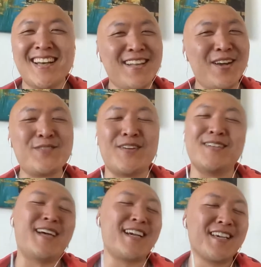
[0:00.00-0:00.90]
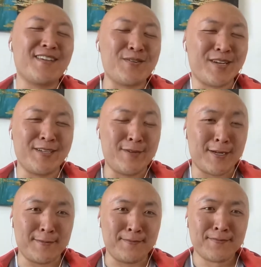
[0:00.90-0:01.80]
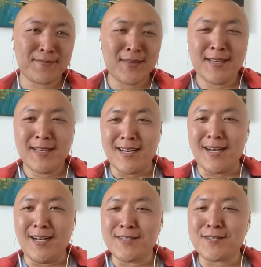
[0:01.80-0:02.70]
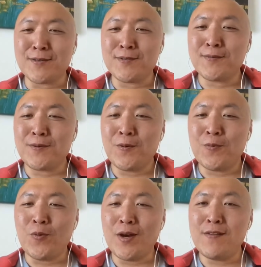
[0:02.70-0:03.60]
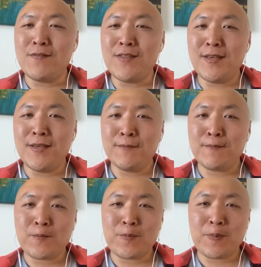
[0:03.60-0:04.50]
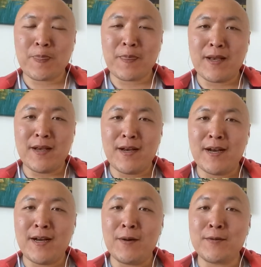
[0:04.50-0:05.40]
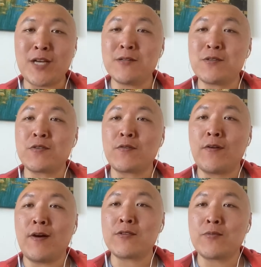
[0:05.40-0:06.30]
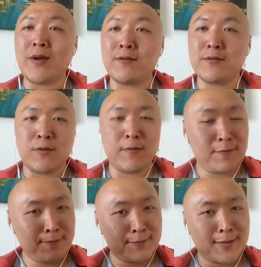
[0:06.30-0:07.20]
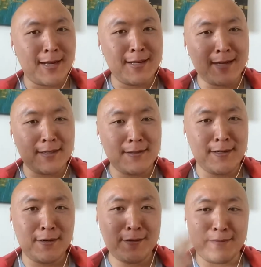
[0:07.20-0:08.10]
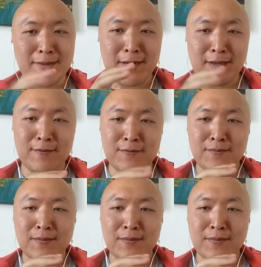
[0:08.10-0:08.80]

No, it's fine. I can give a quick introduction. So one of the challenges revolves around sort of connecting Near to Medigov.